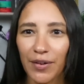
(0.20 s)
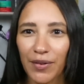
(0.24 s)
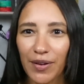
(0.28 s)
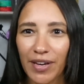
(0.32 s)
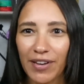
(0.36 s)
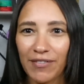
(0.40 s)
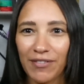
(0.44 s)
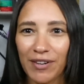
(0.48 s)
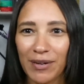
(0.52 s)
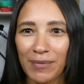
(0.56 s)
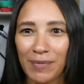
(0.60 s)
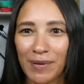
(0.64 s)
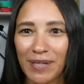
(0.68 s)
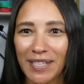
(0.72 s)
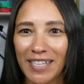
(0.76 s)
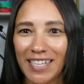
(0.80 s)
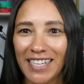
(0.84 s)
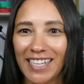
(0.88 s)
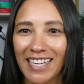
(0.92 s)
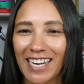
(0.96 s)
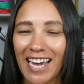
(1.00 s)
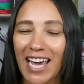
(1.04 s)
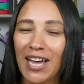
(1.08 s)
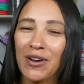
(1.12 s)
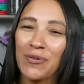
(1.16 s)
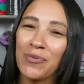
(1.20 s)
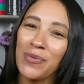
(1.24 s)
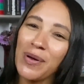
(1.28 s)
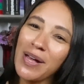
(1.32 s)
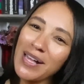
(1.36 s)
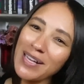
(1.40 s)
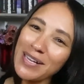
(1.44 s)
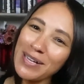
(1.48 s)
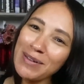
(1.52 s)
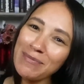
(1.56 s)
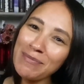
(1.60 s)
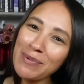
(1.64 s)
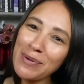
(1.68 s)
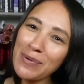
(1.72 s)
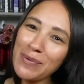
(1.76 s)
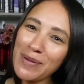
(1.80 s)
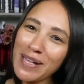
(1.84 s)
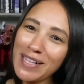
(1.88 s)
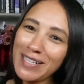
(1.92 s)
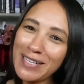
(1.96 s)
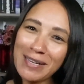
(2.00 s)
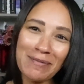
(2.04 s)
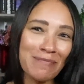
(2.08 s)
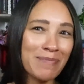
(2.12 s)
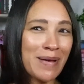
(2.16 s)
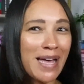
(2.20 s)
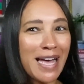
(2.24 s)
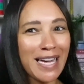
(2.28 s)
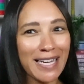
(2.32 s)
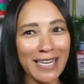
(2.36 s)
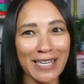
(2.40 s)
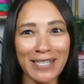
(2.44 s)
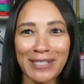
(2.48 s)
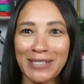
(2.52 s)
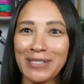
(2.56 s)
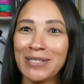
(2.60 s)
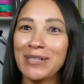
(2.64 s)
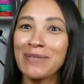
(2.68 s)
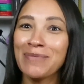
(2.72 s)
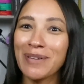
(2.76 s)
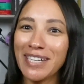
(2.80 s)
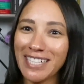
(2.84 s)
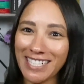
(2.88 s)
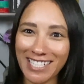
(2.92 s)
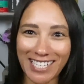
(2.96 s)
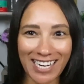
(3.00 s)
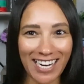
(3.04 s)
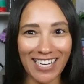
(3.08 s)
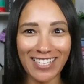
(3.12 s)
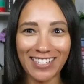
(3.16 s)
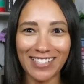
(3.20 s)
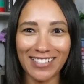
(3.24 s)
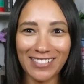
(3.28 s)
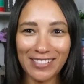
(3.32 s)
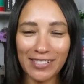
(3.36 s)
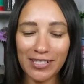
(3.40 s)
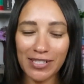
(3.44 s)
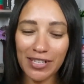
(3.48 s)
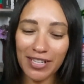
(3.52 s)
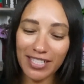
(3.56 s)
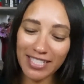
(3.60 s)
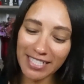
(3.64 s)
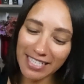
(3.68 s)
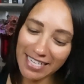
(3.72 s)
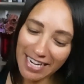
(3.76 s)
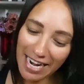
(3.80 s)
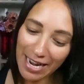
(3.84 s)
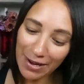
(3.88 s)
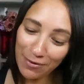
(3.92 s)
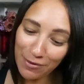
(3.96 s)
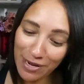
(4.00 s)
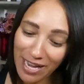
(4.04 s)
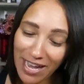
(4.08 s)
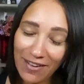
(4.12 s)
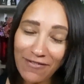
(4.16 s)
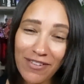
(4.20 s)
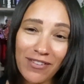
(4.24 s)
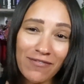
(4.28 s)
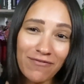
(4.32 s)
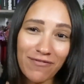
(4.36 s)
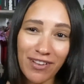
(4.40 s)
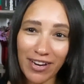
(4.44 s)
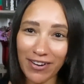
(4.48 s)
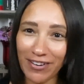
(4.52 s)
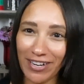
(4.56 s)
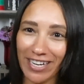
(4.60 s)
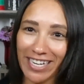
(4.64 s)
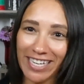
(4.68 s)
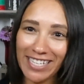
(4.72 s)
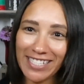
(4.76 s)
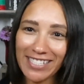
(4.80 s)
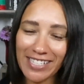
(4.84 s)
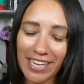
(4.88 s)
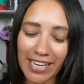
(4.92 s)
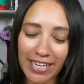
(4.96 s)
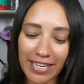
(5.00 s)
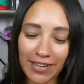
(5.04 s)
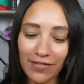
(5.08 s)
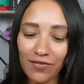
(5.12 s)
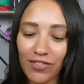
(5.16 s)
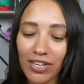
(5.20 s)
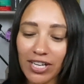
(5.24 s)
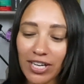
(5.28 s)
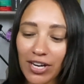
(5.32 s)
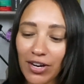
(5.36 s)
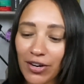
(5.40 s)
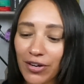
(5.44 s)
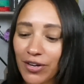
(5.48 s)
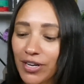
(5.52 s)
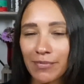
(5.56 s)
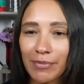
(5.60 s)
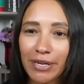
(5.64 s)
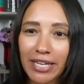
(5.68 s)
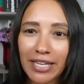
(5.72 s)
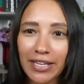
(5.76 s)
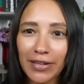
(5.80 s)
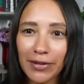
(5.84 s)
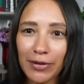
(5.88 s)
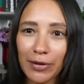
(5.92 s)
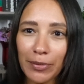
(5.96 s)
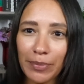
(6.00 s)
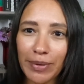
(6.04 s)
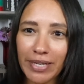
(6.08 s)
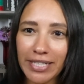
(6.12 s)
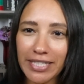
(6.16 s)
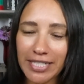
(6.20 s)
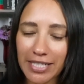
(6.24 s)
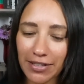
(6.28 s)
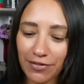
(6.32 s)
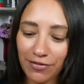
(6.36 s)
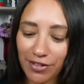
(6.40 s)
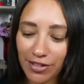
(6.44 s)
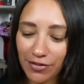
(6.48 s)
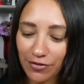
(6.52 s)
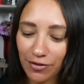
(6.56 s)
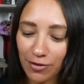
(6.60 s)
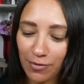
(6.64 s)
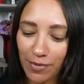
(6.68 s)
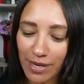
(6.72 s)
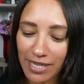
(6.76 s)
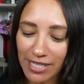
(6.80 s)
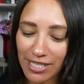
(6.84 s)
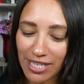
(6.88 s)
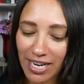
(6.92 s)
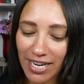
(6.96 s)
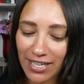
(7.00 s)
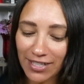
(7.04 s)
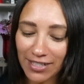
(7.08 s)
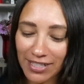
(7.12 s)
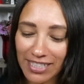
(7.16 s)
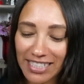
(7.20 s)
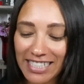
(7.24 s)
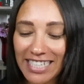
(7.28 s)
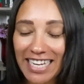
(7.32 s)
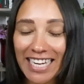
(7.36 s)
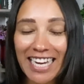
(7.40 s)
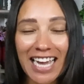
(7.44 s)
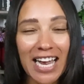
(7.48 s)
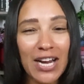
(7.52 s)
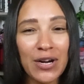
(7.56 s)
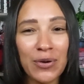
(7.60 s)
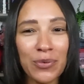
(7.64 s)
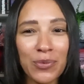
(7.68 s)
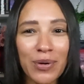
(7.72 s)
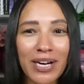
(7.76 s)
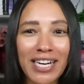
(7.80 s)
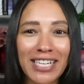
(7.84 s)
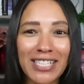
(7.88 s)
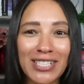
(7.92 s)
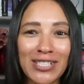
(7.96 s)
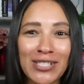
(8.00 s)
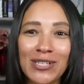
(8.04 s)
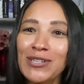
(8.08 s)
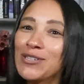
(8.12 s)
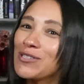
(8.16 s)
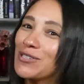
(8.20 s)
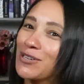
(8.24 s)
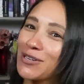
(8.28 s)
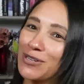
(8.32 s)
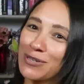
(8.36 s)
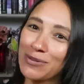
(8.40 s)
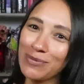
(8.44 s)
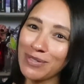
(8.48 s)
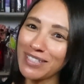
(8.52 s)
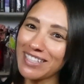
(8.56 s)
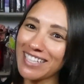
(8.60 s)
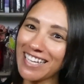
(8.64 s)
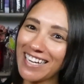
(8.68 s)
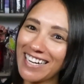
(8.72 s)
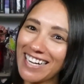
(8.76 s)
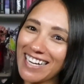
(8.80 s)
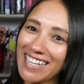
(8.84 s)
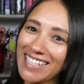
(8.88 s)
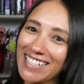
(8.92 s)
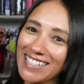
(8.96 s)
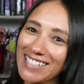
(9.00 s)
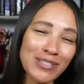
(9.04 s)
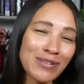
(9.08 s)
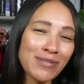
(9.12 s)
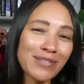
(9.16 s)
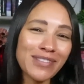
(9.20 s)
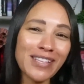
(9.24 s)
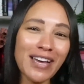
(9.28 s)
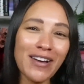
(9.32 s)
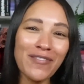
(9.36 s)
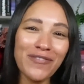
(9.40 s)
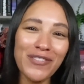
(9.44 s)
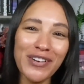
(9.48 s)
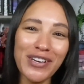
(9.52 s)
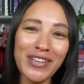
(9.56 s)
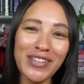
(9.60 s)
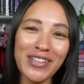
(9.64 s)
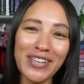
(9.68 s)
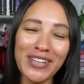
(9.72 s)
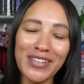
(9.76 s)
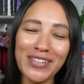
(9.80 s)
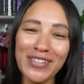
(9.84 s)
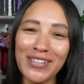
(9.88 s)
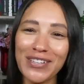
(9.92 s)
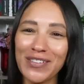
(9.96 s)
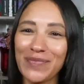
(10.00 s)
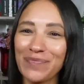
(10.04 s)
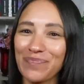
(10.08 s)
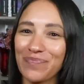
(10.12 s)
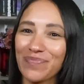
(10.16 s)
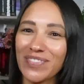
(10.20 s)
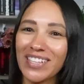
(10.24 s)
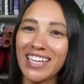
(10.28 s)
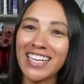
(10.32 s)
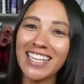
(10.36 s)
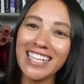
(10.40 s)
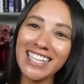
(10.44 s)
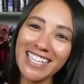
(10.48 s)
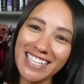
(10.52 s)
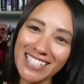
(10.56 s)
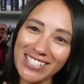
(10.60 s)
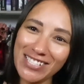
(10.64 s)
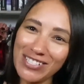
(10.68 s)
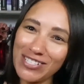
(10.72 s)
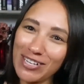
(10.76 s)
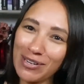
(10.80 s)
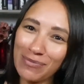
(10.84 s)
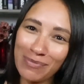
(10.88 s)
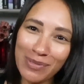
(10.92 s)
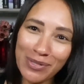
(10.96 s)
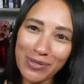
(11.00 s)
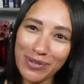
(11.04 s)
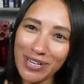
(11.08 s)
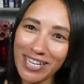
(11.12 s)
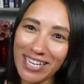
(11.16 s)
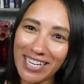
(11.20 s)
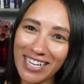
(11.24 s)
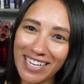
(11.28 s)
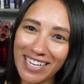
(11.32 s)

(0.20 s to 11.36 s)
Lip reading: everybody, and welcome back to my channel. So today we have a very exciting video, something a little bit different for my channel, and I cannot wait to show you what that is. So without further ado, let's jump straight